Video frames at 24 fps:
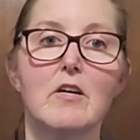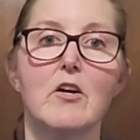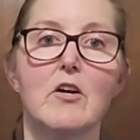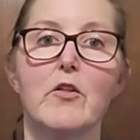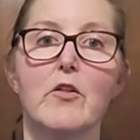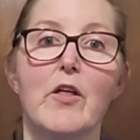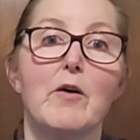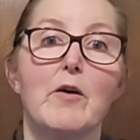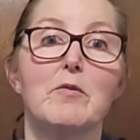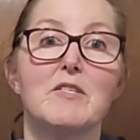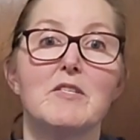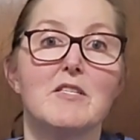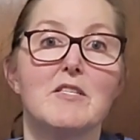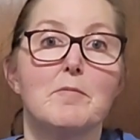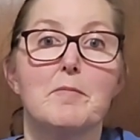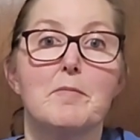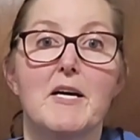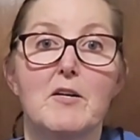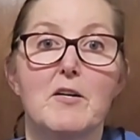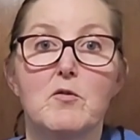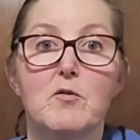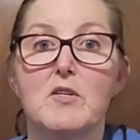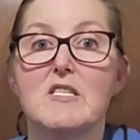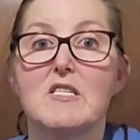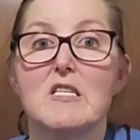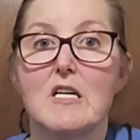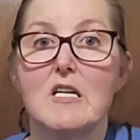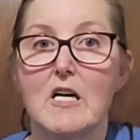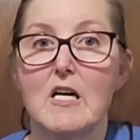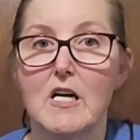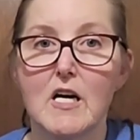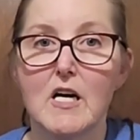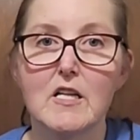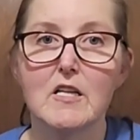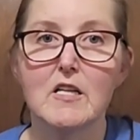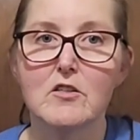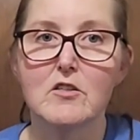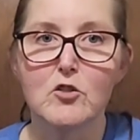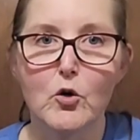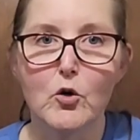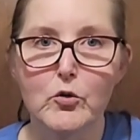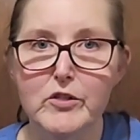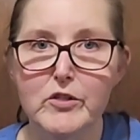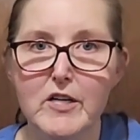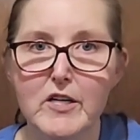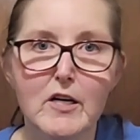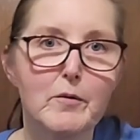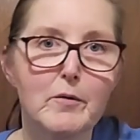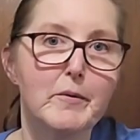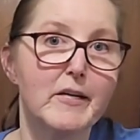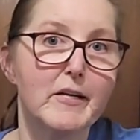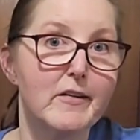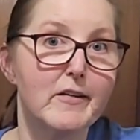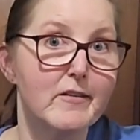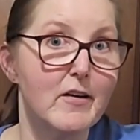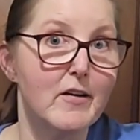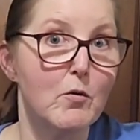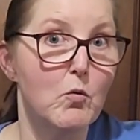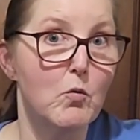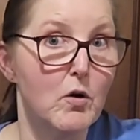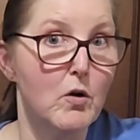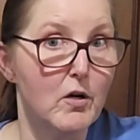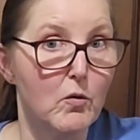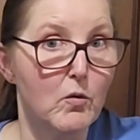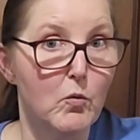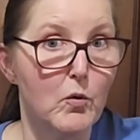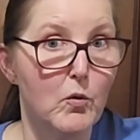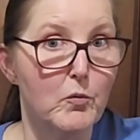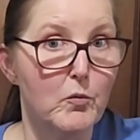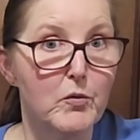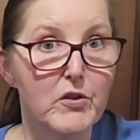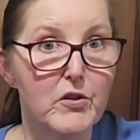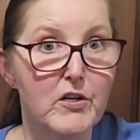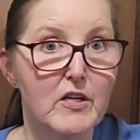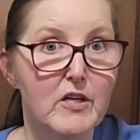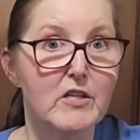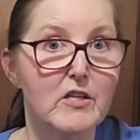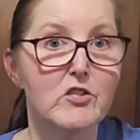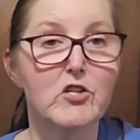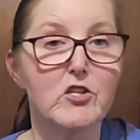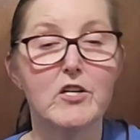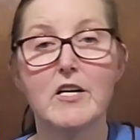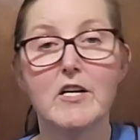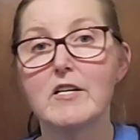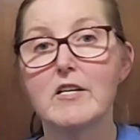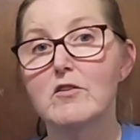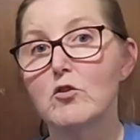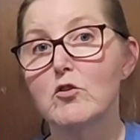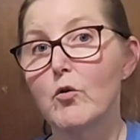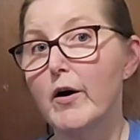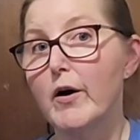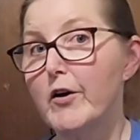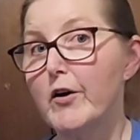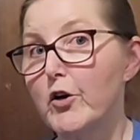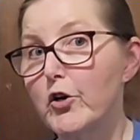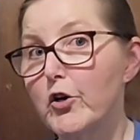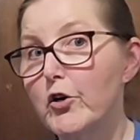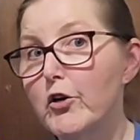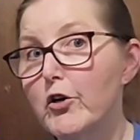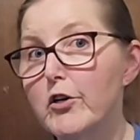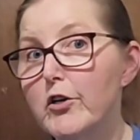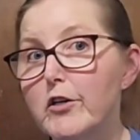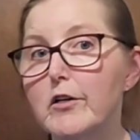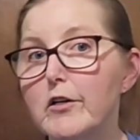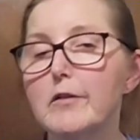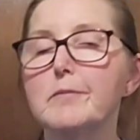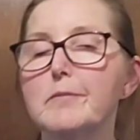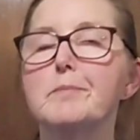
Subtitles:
you know, that was the main reason I got this hotel, because I wanted one with a kitchenette so I could cook.